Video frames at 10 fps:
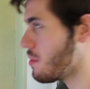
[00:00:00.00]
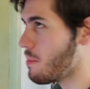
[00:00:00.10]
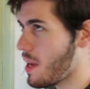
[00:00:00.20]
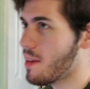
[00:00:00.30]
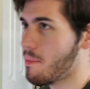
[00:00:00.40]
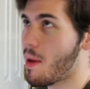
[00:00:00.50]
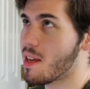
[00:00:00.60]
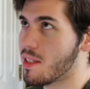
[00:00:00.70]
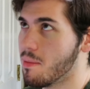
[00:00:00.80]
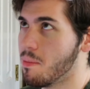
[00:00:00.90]
would make it
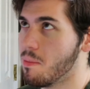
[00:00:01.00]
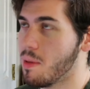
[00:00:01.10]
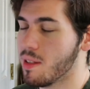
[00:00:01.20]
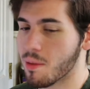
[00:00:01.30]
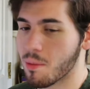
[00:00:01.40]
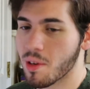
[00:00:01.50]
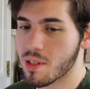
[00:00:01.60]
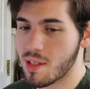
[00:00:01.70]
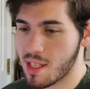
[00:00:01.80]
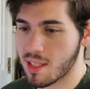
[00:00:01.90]
best at being the
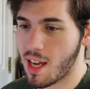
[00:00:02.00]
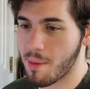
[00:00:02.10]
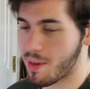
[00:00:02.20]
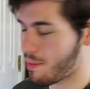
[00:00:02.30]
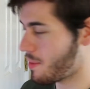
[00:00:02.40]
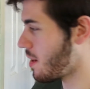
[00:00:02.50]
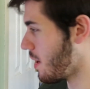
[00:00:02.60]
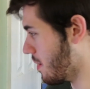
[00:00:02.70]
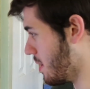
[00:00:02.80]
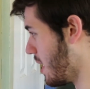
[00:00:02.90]
worst this time, but we're gonna
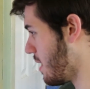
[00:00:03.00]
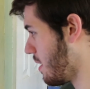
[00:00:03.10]
ignore that.